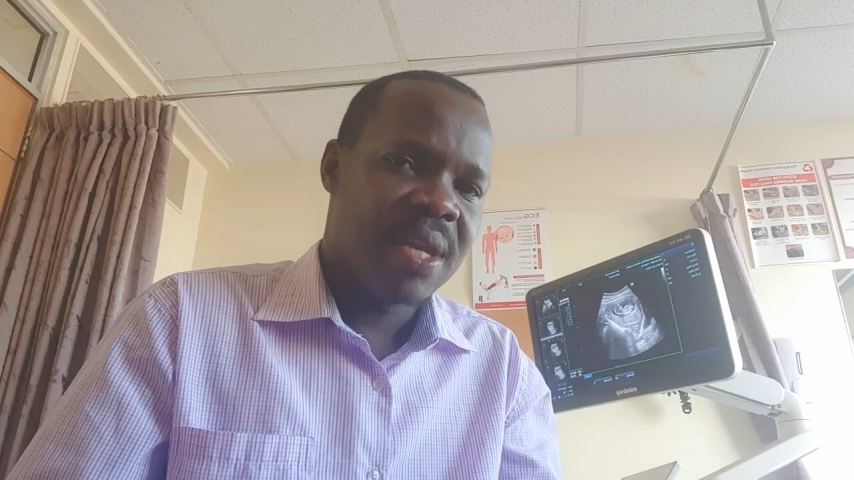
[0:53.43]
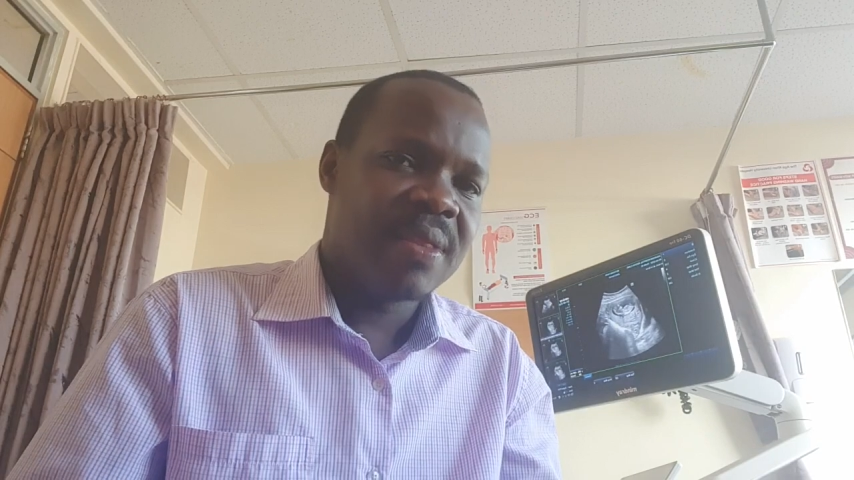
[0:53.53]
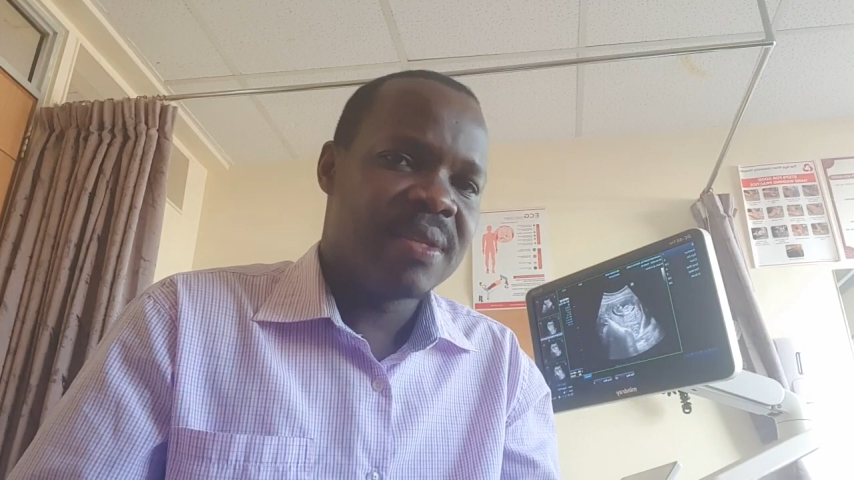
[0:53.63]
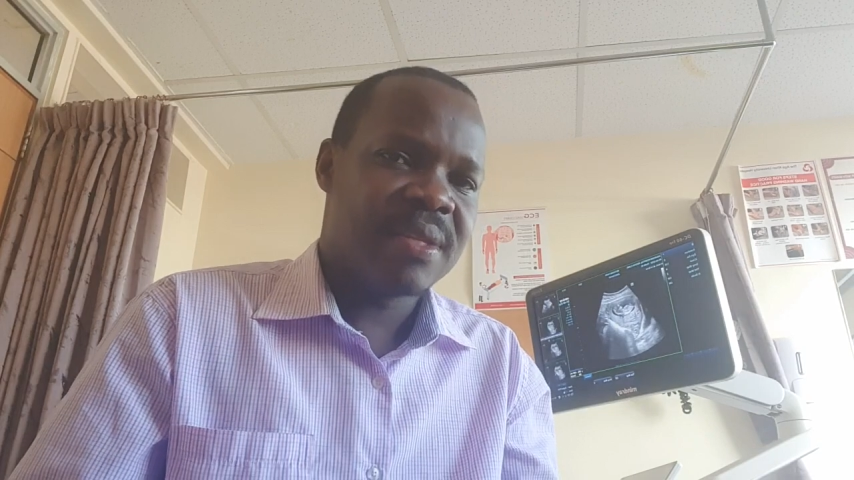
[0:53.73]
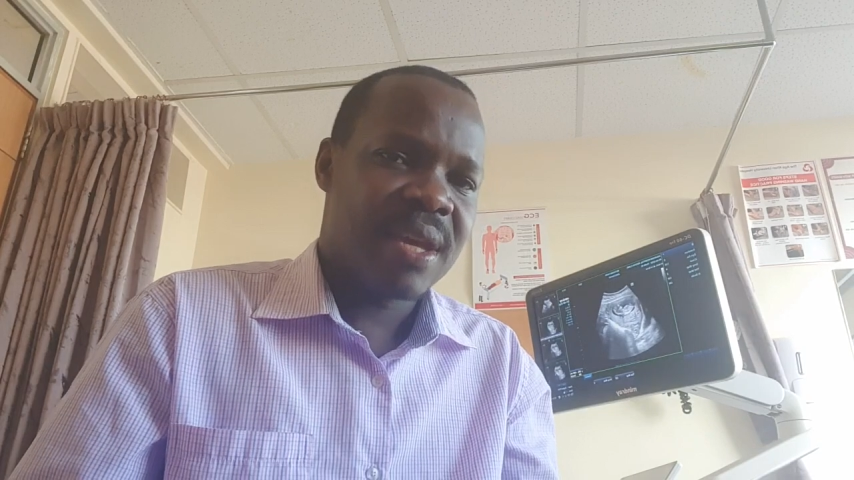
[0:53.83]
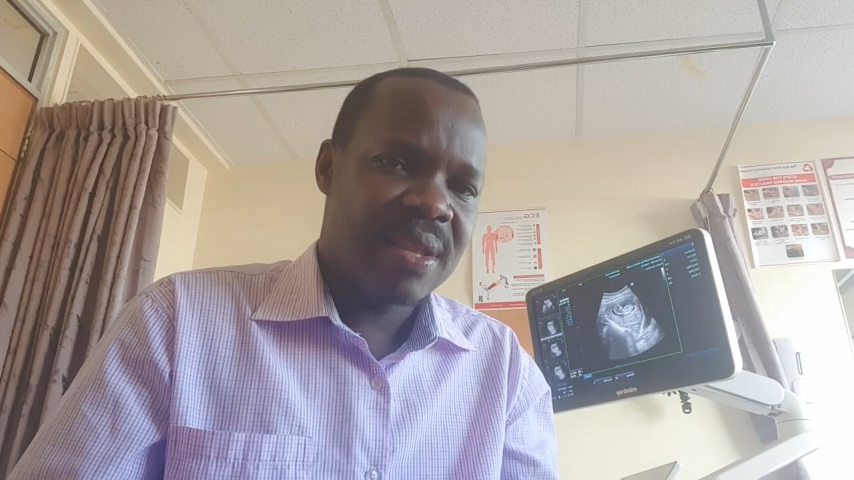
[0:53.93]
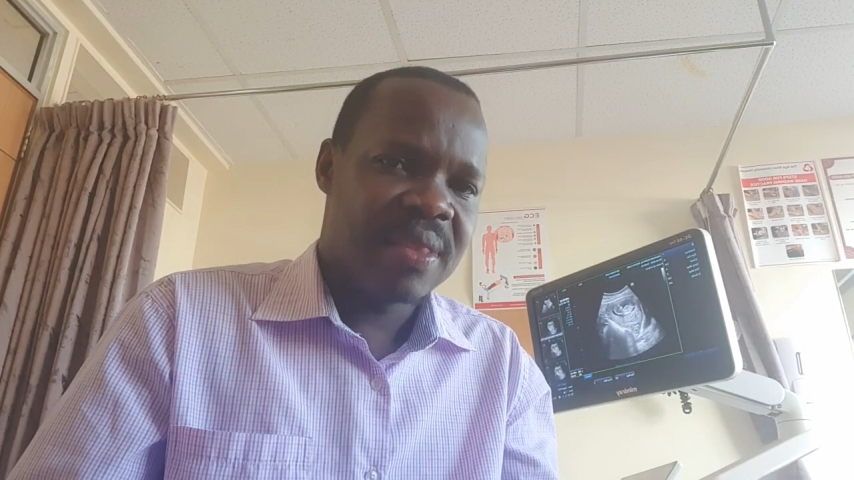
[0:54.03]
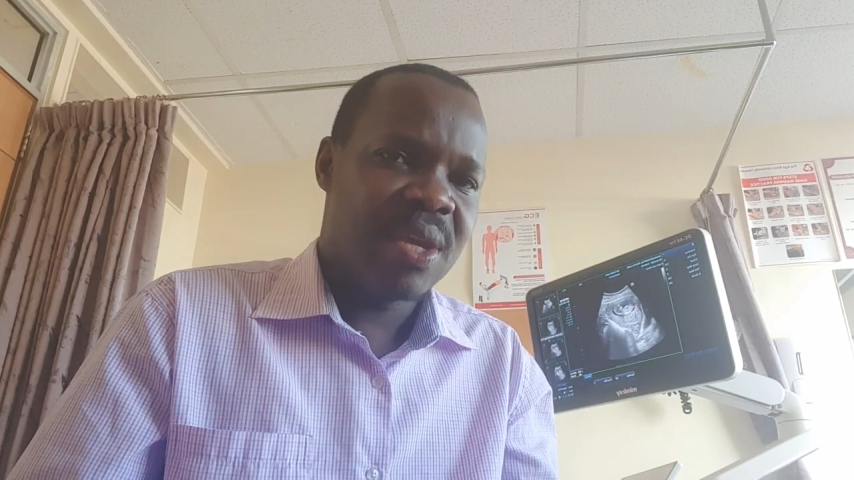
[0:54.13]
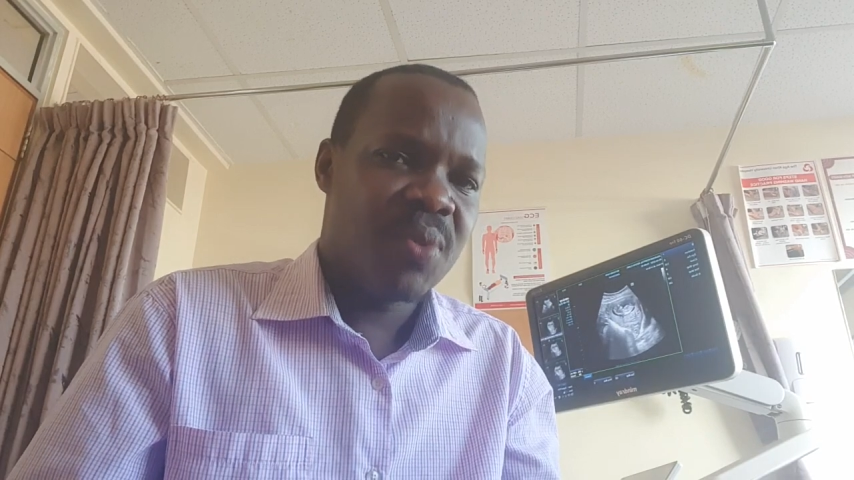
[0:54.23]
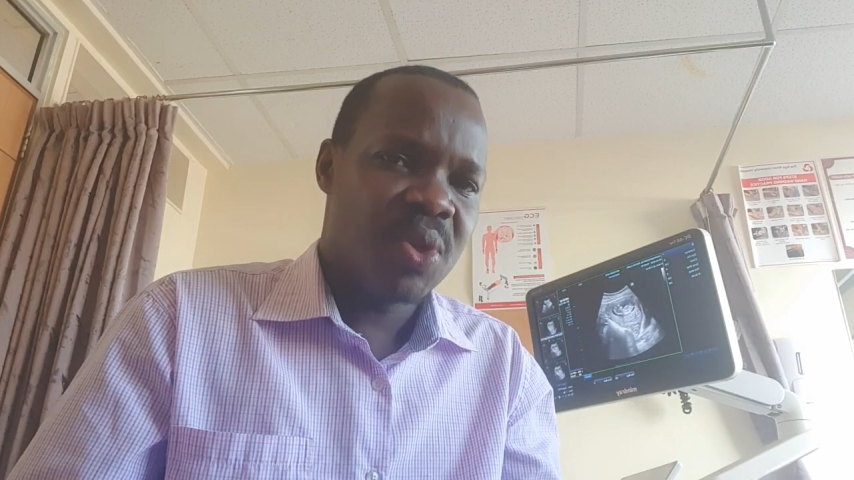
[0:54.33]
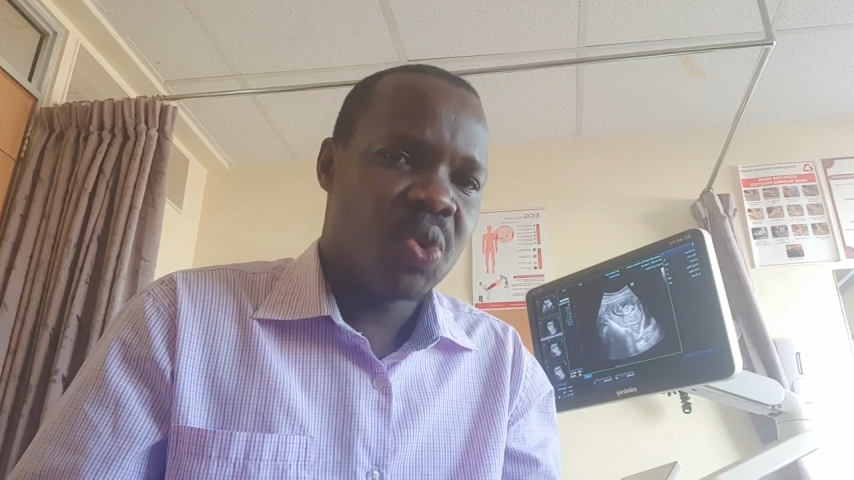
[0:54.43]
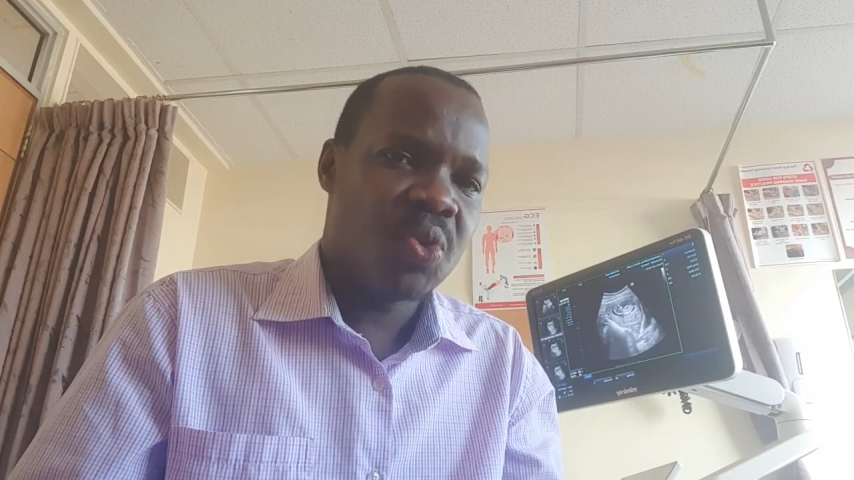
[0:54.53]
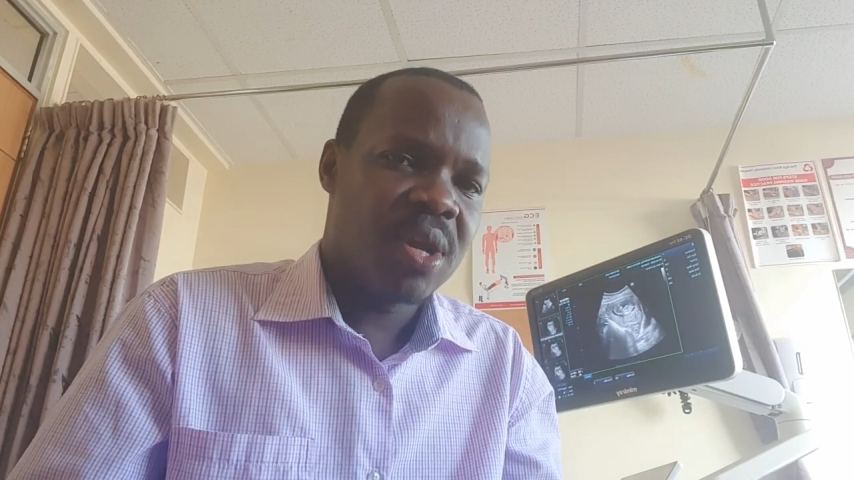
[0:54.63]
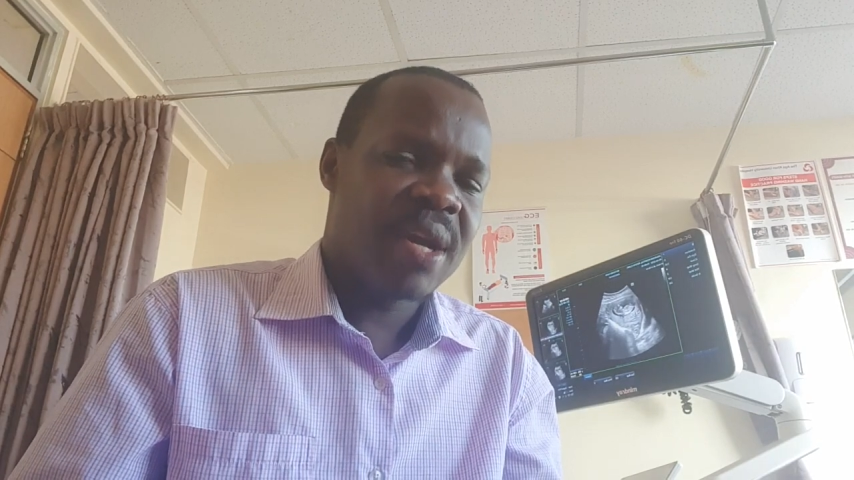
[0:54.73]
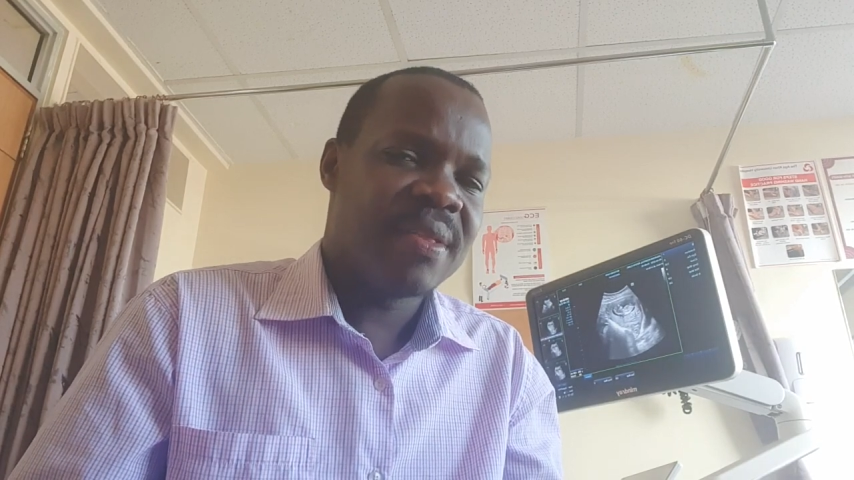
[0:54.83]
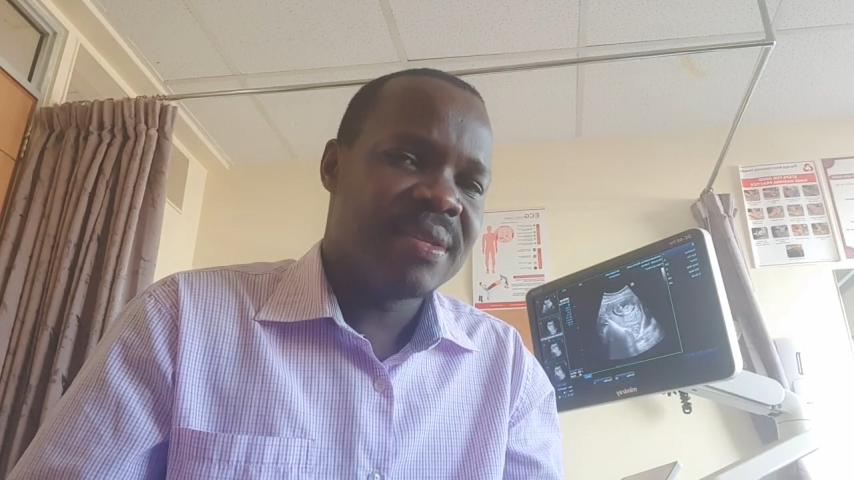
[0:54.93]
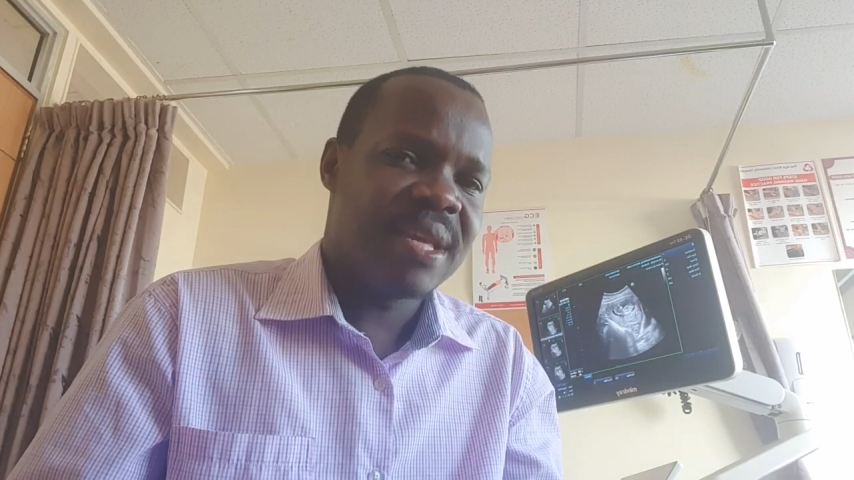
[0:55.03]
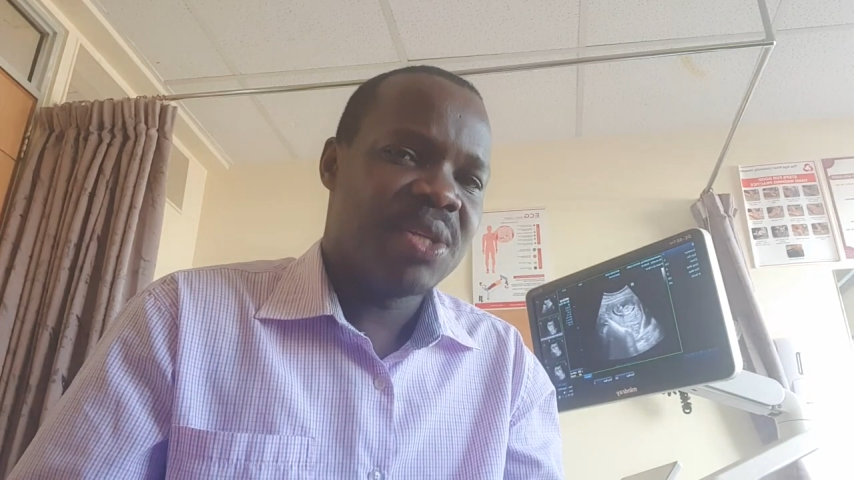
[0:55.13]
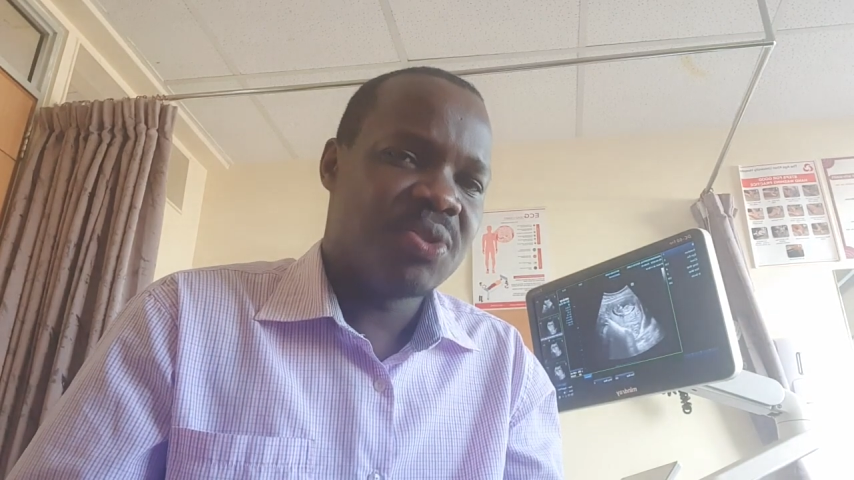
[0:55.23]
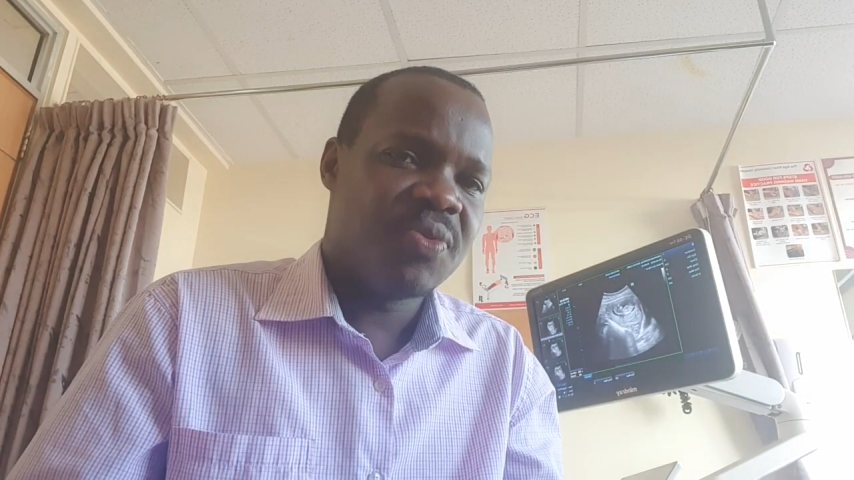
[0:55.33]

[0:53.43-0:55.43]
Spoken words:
The second thing, when you're looking at the size